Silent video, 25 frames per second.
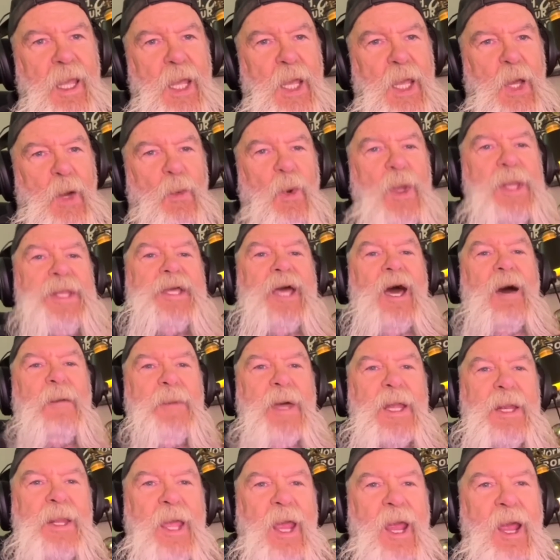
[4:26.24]
We'd come
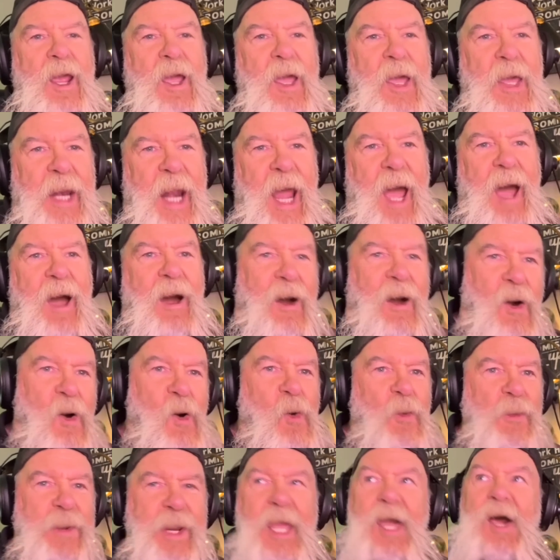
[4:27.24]
in there and our
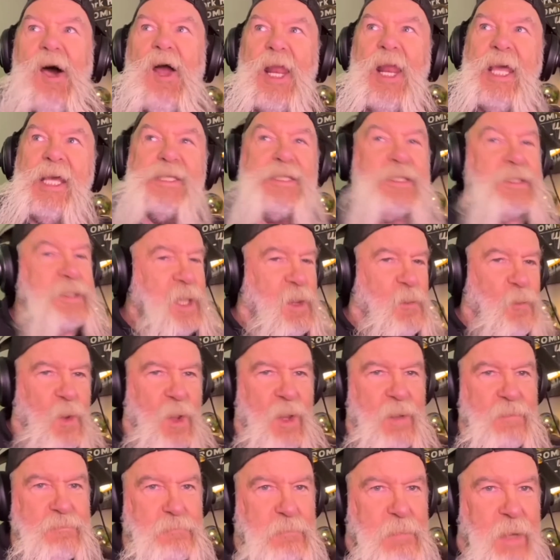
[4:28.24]
whole deal is say,
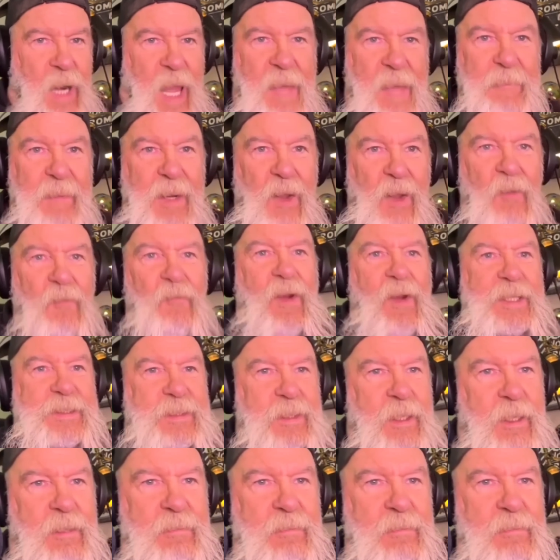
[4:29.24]
well, blame it on wrestling.